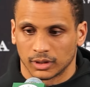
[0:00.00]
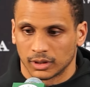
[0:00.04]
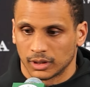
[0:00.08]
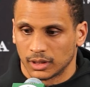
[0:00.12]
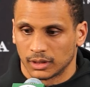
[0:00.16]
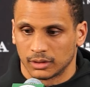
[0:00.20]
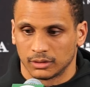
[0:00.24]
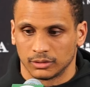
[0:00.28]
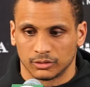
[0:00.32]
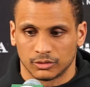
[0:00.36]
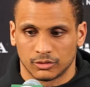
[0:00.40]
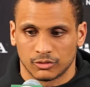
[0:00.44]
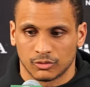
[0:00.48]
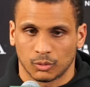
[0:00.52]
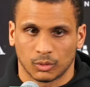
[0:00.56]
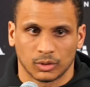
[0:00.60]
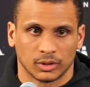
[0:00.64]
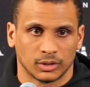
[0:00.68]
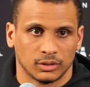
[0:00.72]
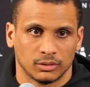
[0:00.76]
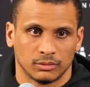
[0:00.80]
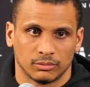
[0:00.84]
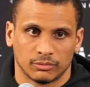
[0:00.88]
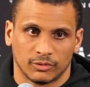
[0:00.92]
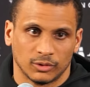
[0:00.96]
get his
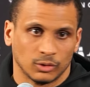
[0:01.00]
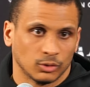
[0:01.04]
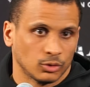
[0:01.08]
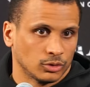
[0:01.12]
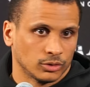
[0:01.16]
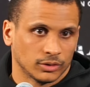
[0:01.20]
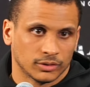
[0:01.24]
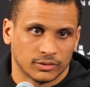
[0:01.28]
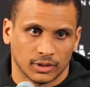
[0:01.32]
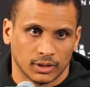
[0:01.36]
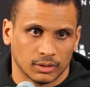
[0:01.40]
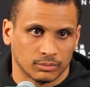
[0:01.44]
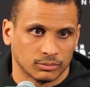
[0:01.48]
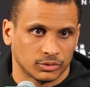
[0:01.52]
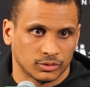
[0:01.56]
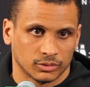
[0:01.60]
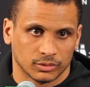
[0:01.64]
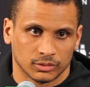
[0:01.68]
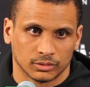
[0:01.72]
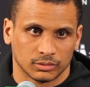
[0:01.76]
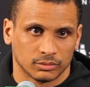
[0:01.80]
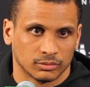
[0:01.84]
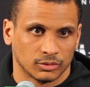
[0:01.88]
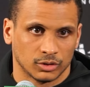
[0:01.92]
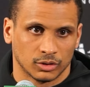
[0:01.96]
20 field goal attempts
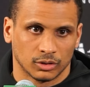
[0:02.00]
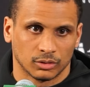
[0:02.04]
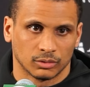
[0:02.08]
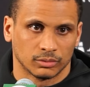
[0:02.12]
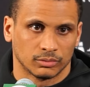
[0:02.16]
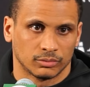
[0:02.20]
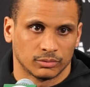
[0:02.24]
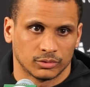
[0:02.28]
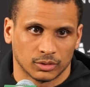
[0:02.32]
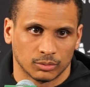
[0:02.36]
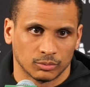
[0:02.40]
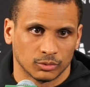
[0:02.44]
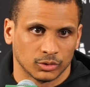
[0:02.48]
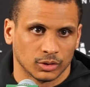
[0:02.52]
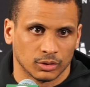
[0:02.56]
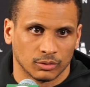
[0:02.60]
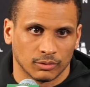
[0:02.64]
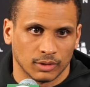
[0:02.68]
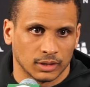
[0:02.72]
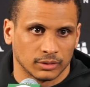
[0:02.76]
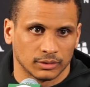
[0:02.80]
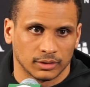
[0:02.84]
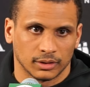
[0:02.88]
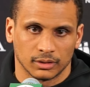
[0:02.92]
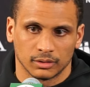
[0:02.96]
or, you know, somewhere
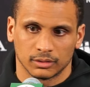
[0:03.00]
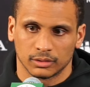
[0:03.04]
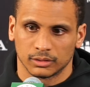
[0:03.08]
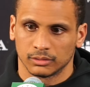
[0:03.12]
around there.